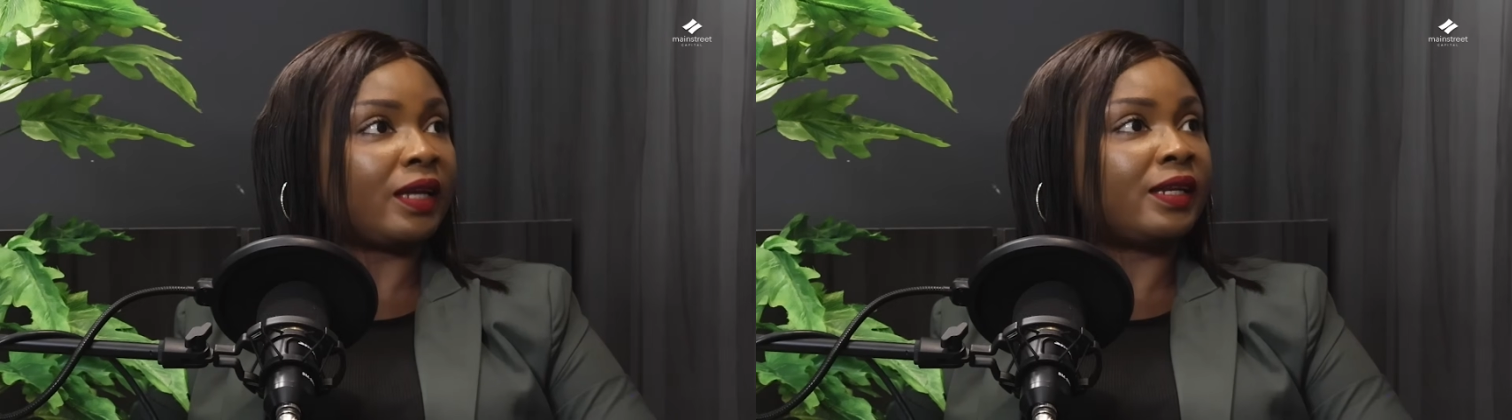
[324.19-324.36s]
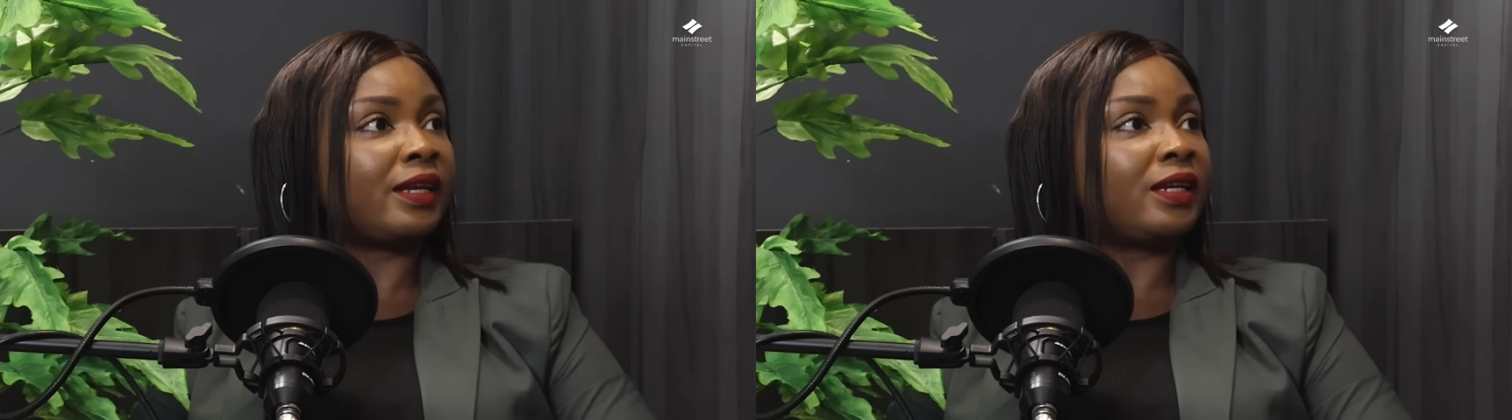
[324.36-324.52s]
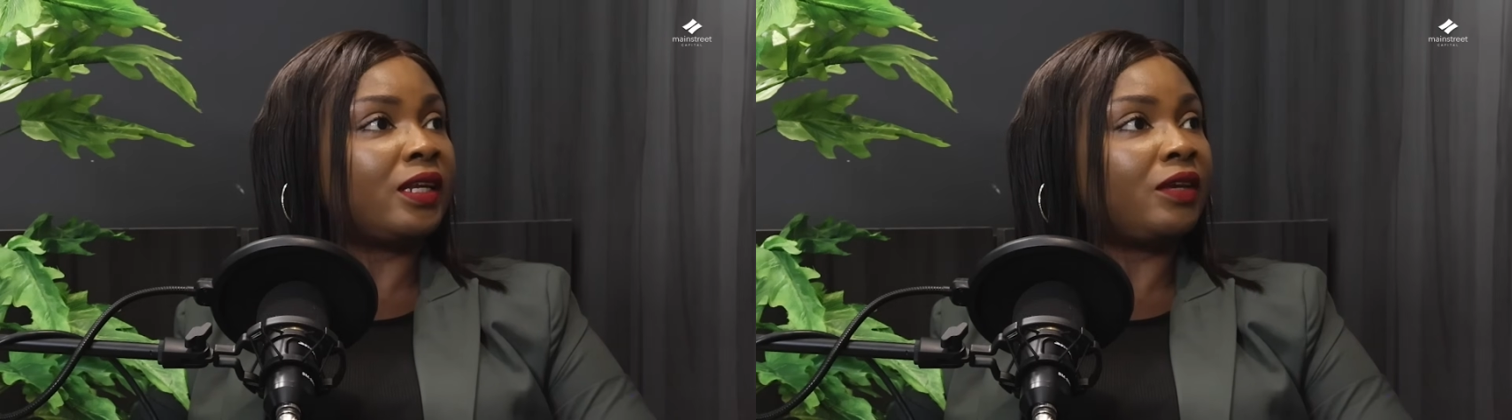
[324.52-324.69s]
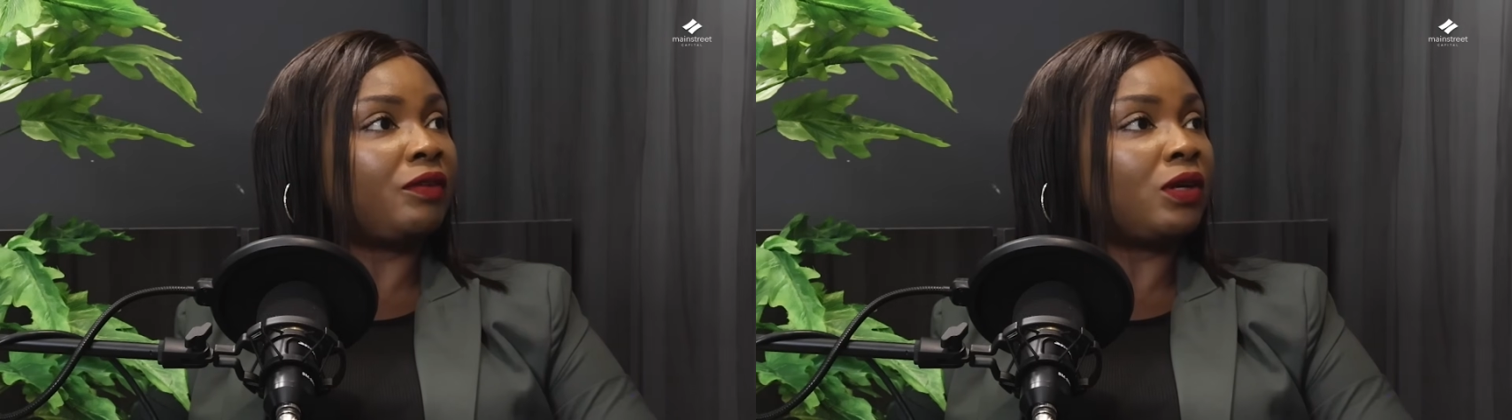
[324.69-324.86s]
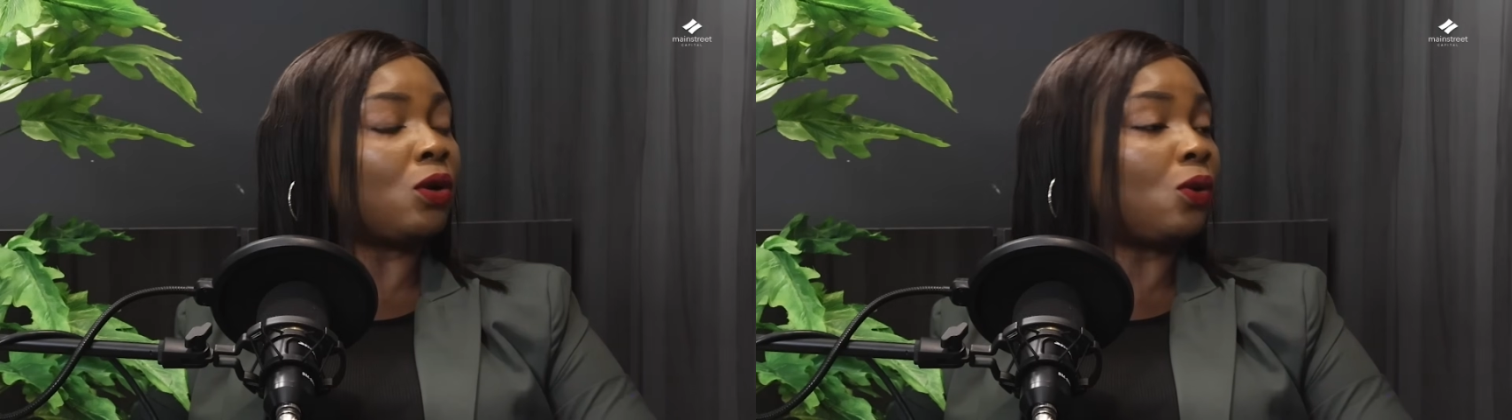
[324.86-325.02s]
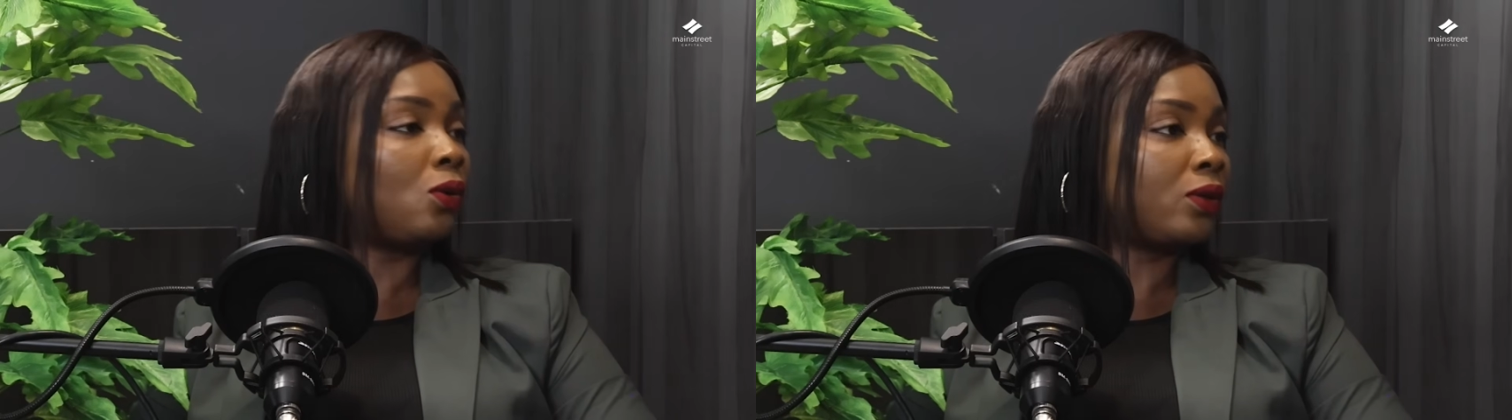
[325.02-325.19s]
and then
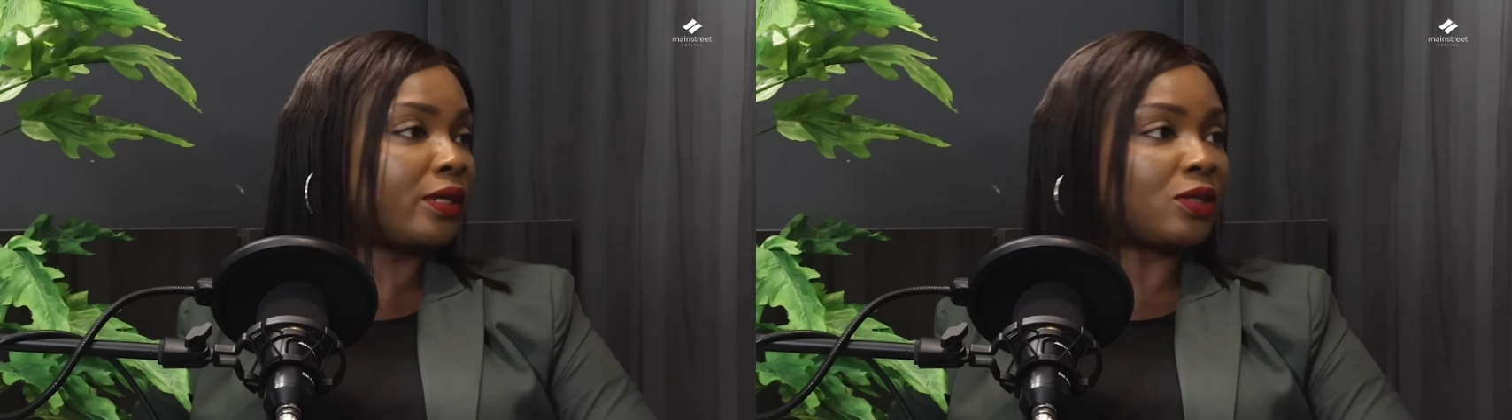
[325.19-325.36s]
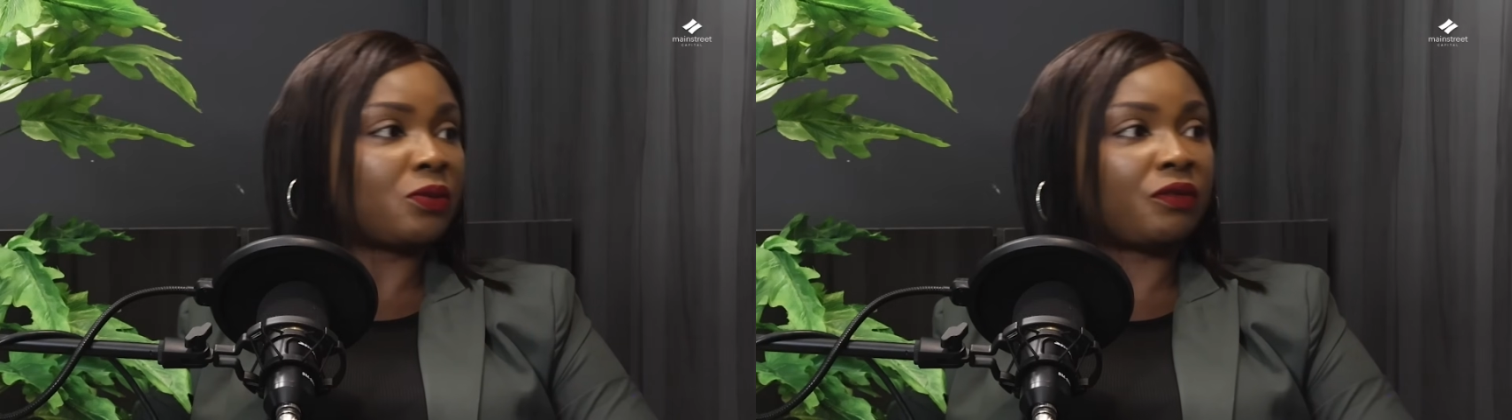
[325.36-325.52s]
given all that